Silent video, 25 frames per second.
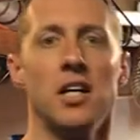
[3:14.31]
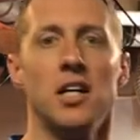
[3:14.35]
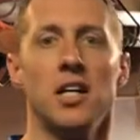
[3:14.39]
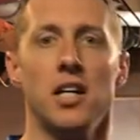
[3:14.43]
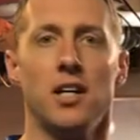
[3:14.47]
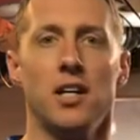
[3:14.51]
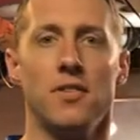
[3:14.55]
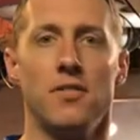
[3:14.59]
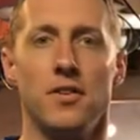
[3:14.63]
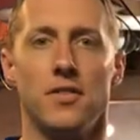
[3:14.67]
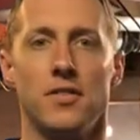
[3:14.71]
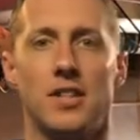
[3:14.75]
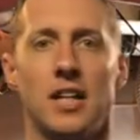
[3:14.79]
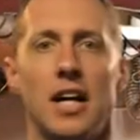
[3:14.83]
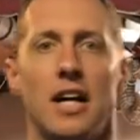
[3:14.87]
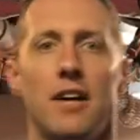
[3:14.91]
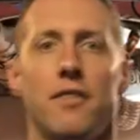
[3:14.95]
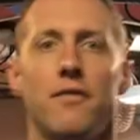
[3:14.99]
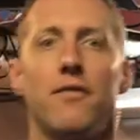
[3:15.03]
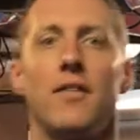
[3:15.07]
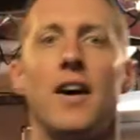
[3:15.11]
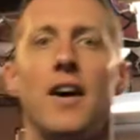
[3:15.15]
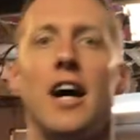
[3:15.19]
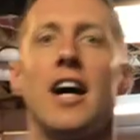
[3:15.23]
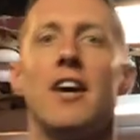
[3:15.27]
If you've
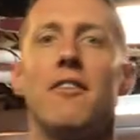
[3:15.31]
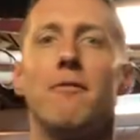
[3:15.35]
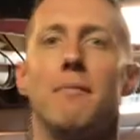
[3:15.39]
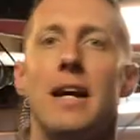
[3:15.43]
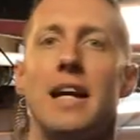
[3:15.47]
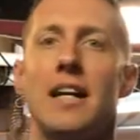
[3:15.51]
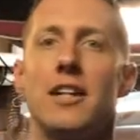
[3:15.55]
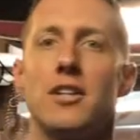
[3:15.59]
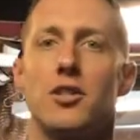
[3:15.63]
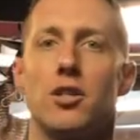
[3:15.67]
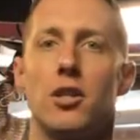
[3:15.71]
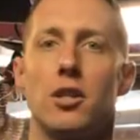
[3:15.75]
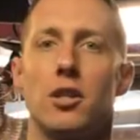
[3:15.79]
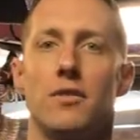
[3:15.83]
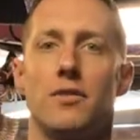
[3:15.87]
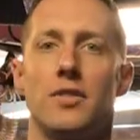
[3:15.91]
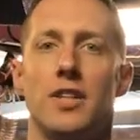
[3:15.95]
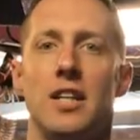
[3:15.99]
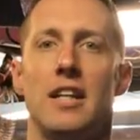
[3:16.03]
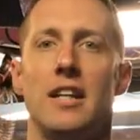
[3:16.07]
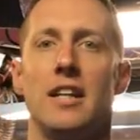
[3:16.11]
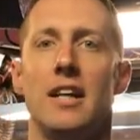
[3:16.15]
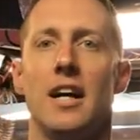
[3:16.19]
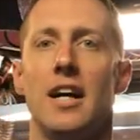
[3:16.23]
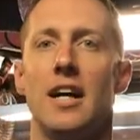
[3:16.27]
got five main serves that
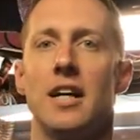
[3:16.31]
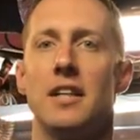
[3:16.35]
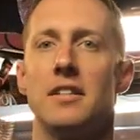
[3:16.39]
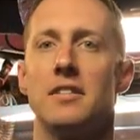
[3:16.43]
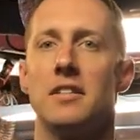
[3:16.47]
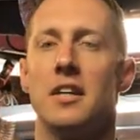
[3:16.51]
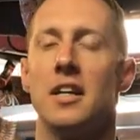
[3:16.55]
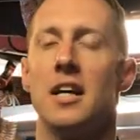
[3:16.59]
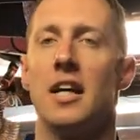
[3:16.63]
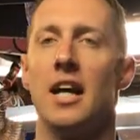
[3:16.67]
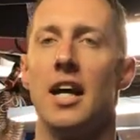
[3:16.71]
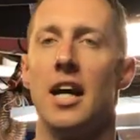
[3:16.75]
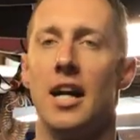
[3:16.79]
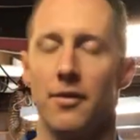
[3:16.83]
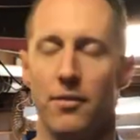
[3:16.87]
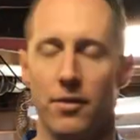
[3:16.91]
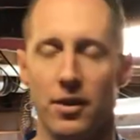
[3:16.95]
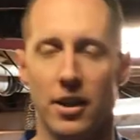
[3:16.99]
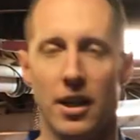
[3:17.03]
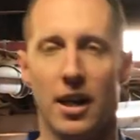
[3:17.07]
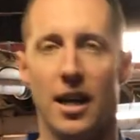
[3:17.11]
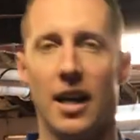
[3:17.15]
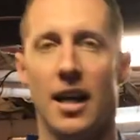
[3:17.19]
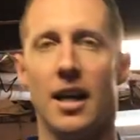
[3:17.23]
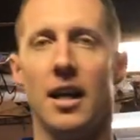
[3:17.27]
he does, every
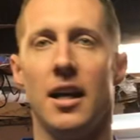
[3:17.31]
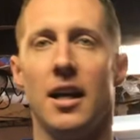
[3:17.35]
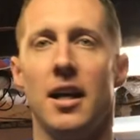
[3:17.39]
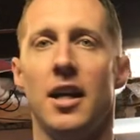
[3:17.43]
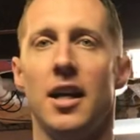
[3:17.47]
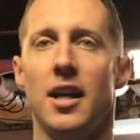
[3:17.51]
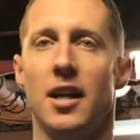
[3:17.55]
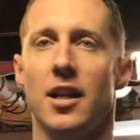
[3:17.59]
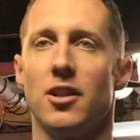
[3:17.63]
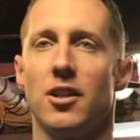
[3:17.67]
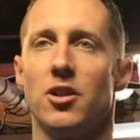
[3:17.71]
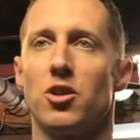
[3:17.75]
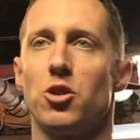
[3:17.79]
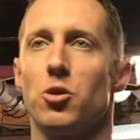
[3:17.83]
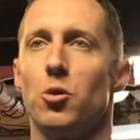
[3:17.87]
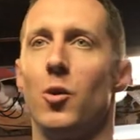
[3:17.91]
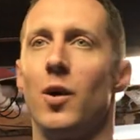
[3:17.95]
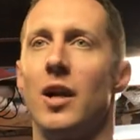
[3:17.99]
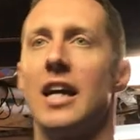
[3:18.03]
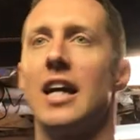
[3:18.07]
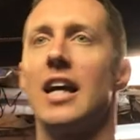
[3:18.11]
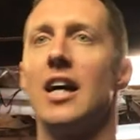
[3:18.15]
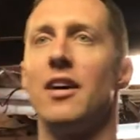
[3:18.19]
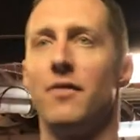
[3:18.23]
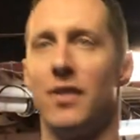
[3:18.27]
day he does
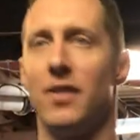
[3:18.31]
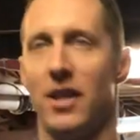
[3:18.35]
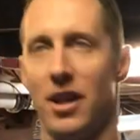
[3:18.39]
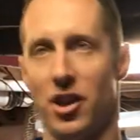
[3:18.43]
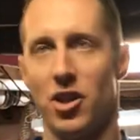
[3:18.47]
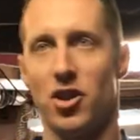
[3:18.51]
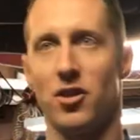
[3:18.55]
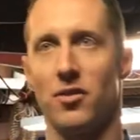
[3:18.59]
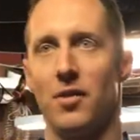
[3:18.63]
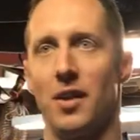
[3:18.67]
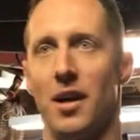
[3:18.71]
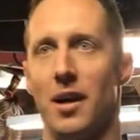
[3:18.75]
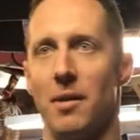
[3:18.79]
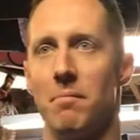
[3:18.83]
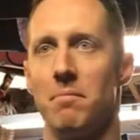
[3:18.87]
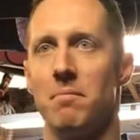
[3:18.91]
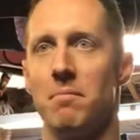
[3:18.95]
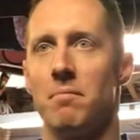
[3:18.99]
20 of each of them.